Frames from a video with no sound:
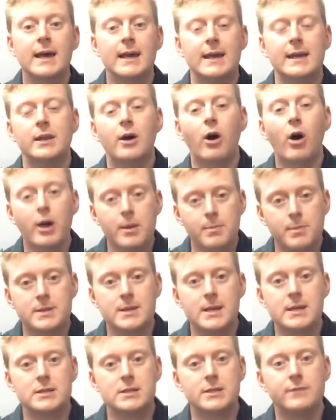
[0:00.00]
in
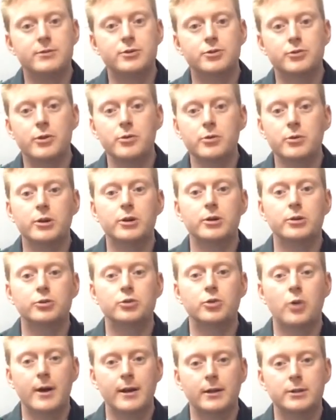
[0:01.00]
hypertensive stroke,
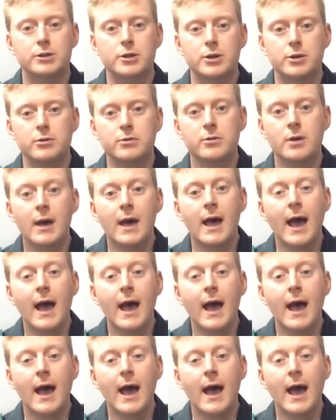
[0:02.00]
trial 2,